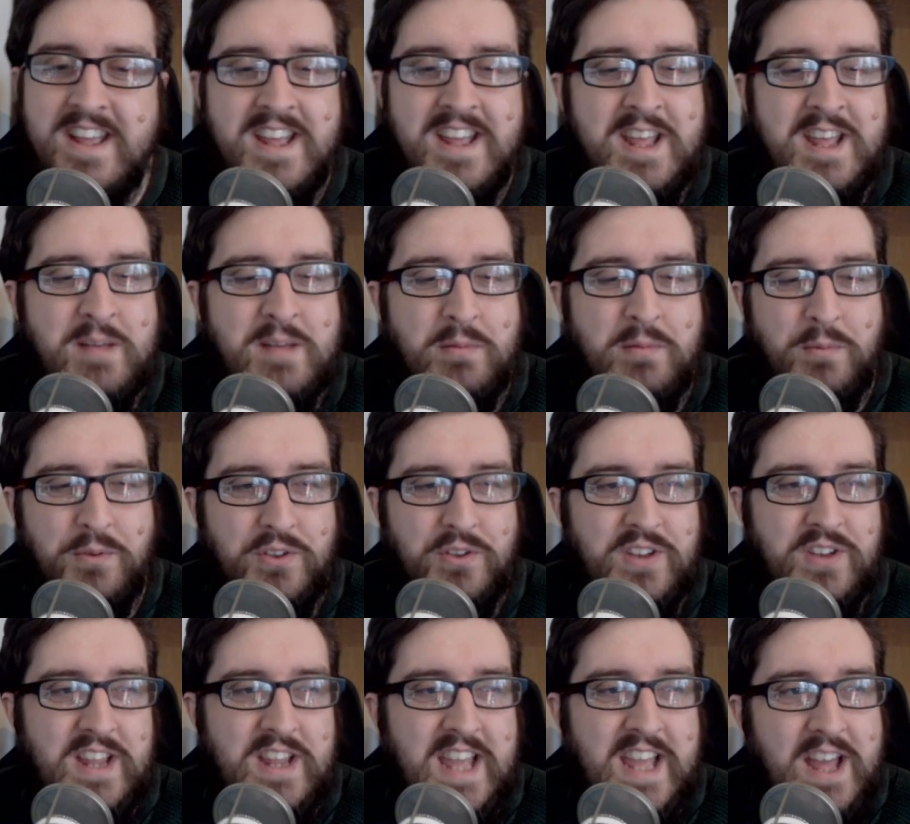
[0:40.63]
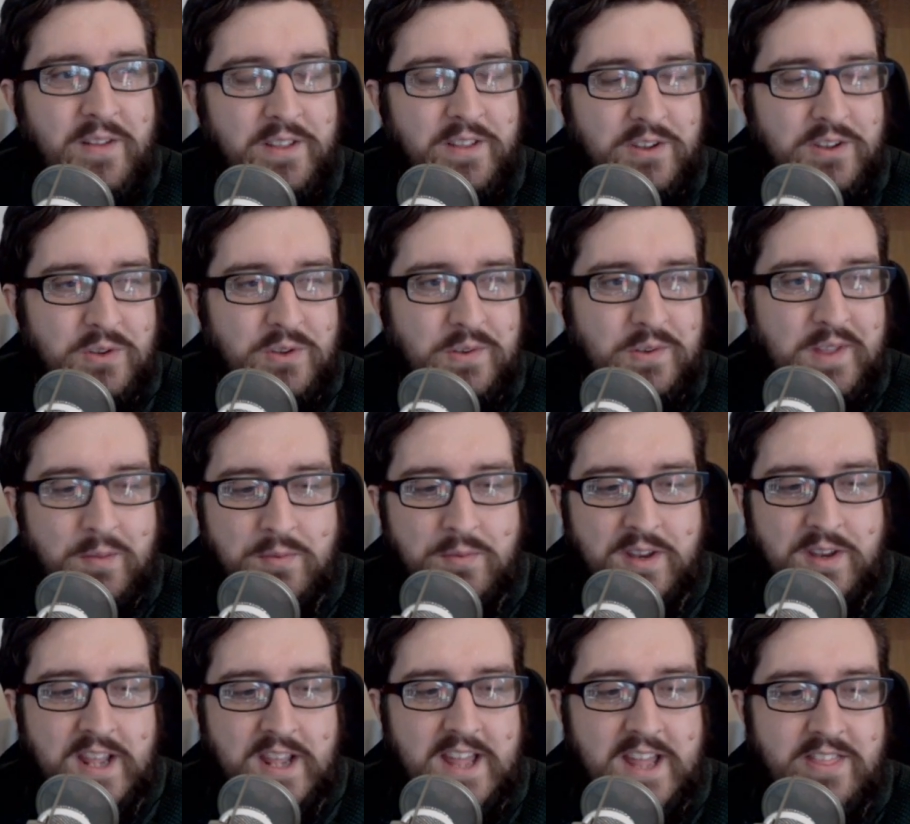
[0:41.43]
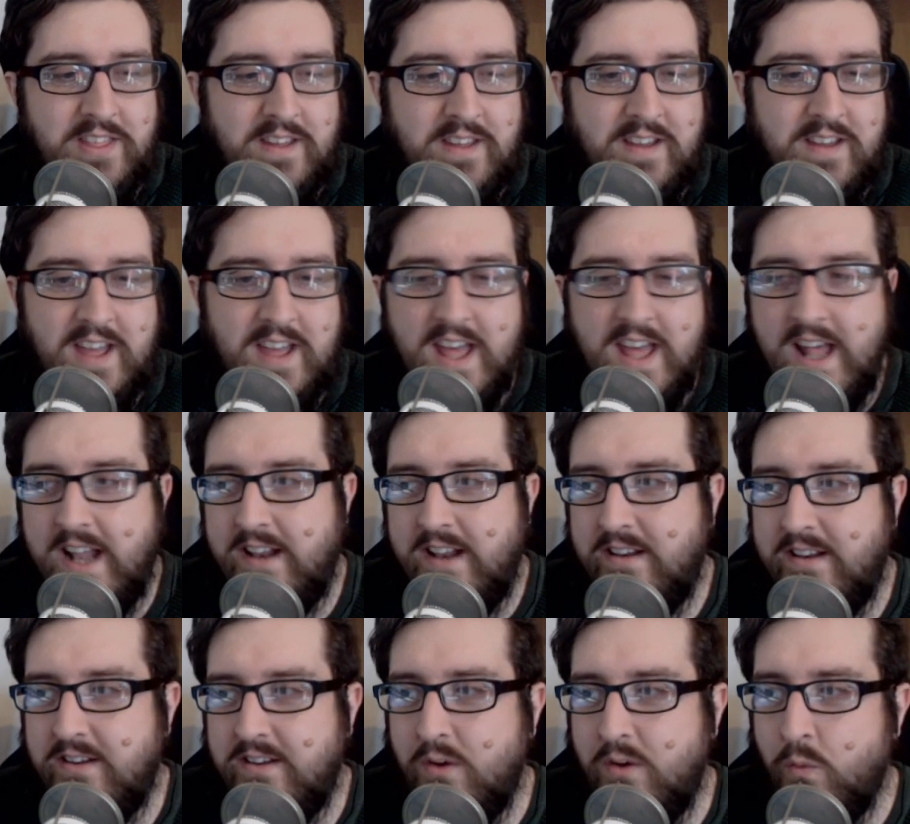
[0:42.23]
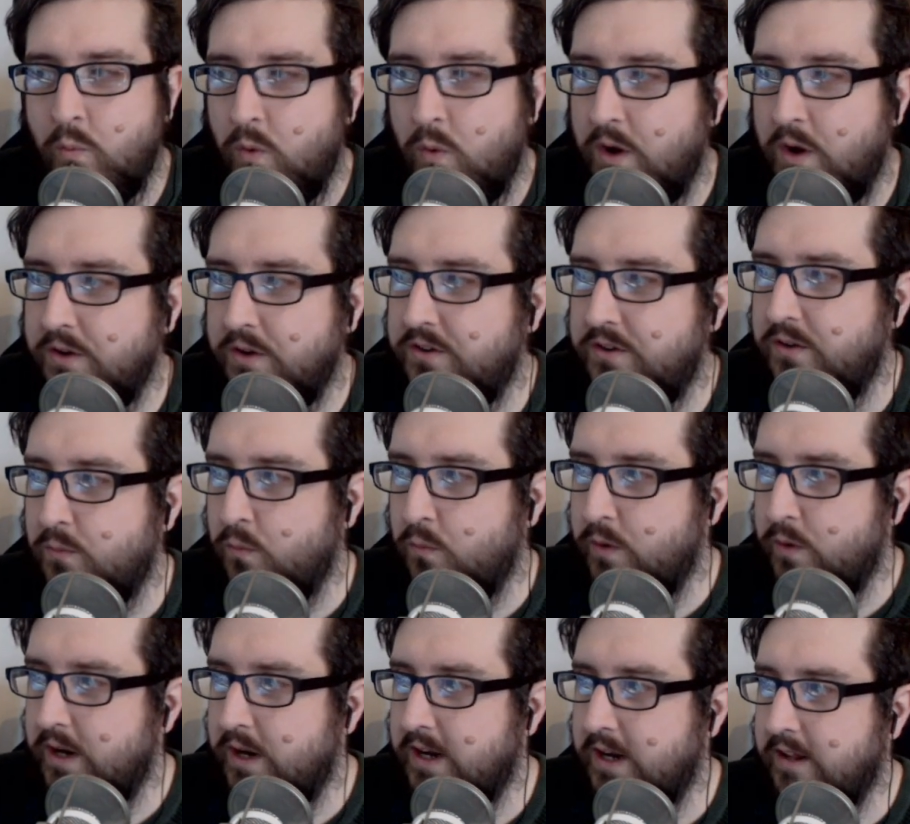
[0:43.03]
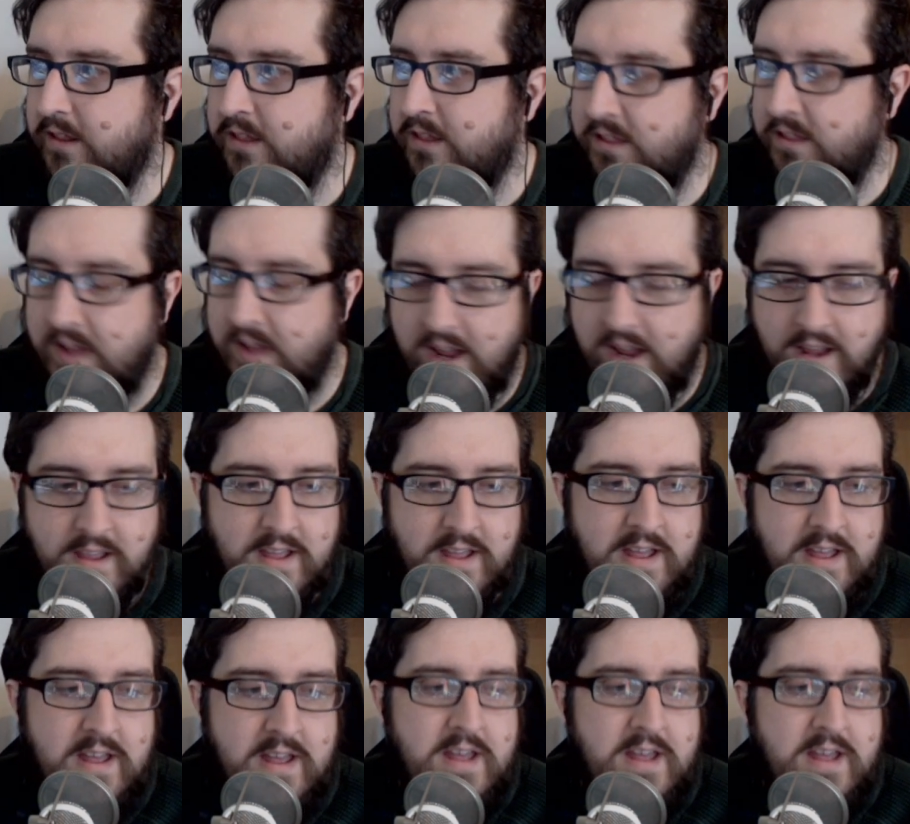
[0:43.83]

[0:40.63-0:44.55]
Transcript: we'll see how this all comes together and what we think.